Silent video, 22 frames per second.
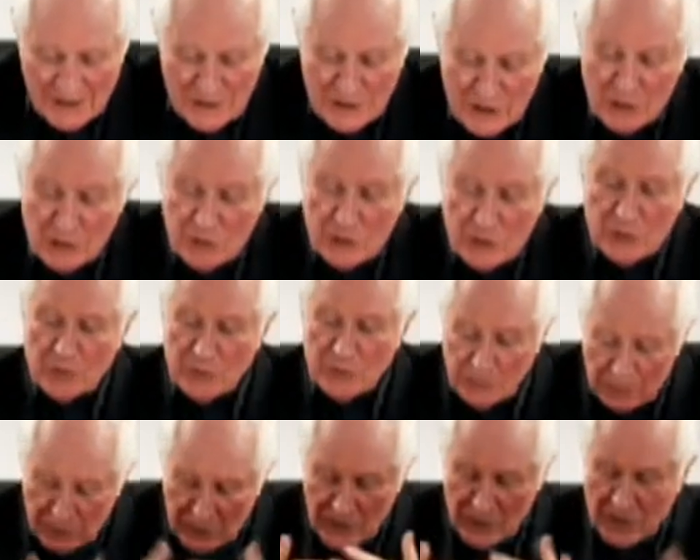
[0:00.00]
to
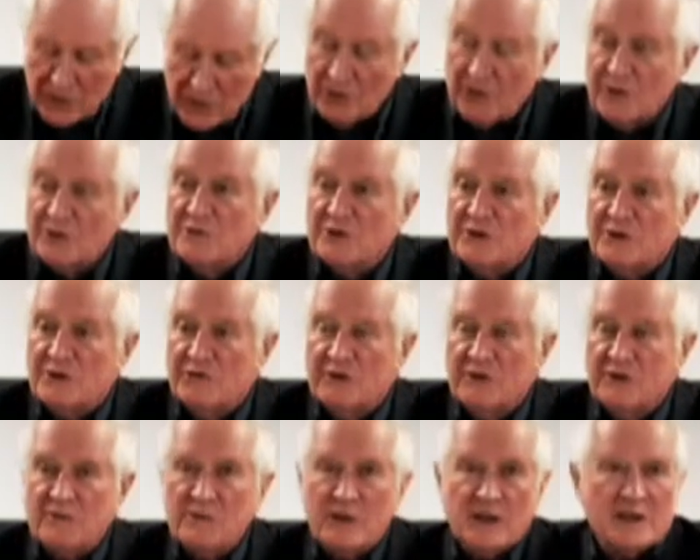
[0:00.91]
ensure a more
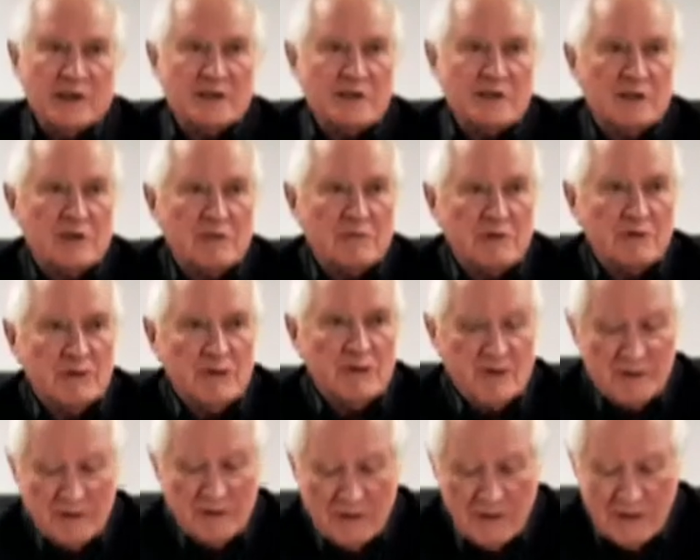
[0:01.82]
filmic
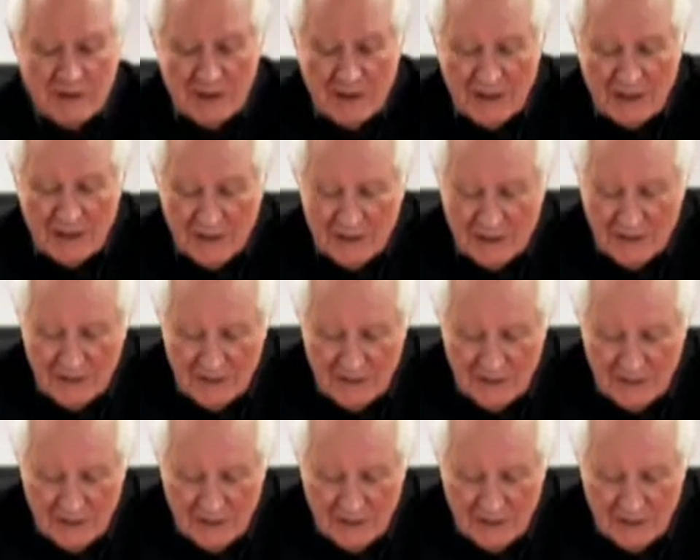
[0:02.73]
interpretation of the test.